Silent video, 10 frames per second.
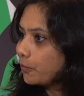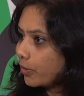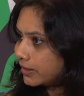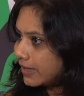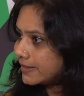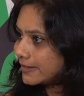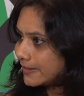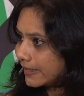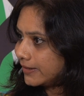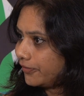What does it
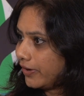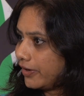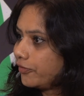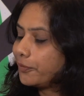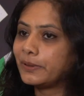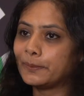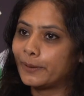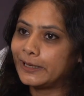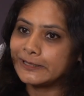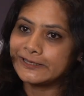signify? For
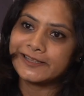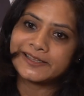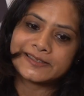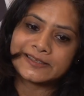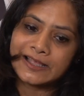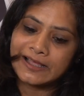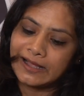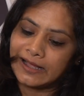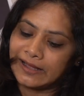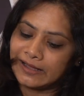people, it is
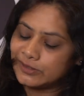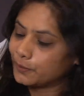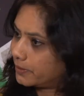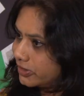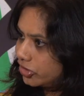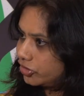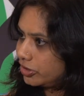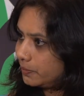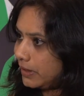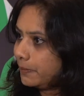uh,
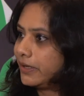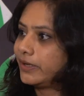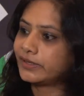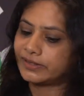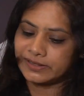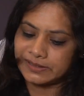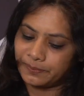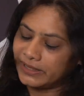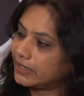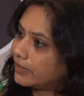superstition, maybe it is a
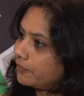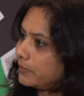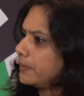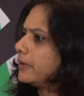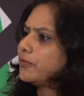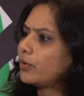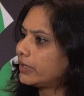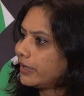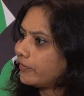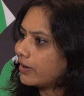belief, maybe
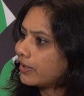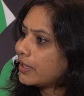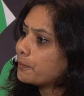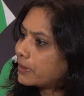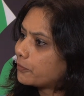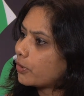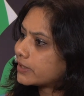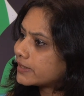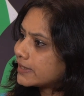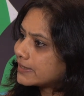whatever. But what
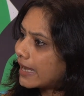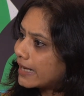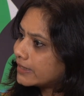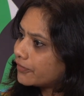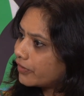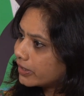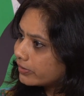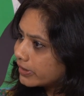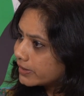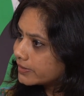is the scientific
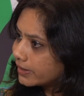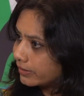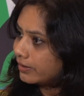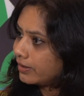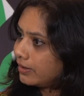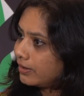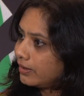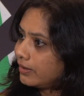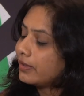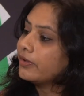reason?
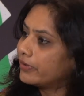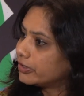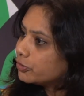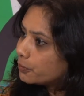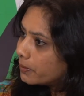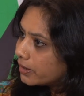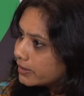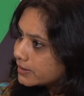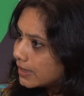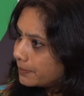Right. When you
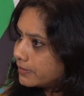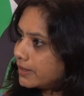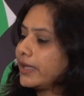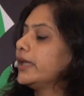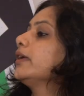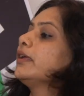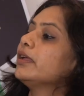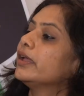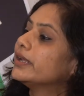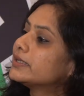burn something,
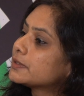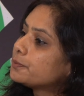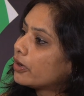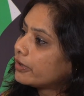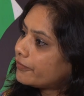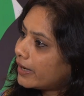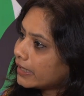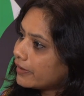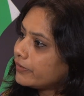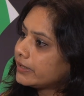it is purifying
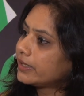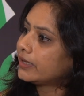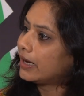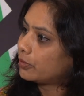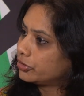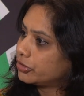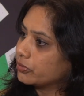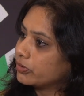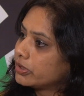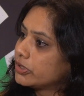everything around
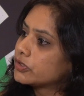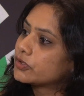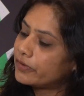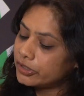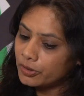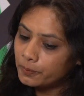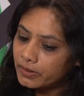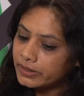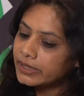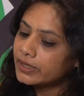you. So when you're
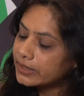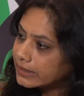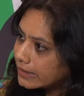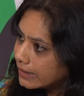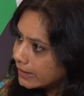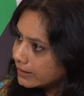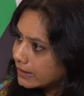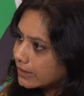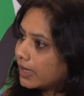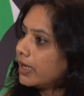burning a
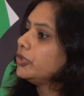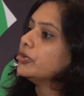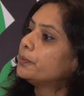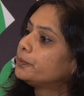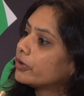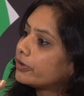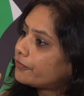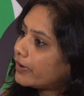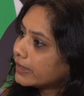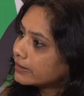ghee diya, you're
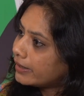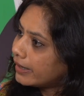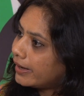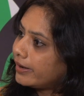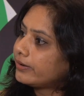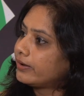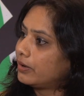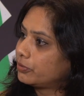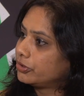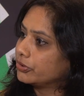purifying the air
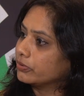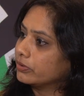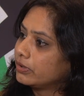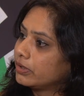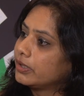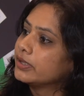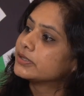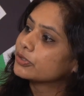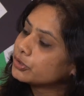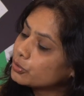around you.
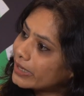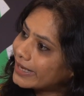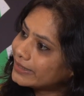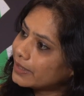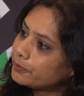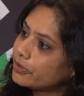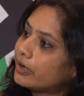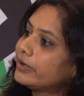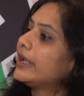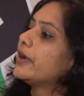So you get that
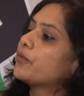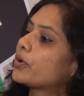pure air.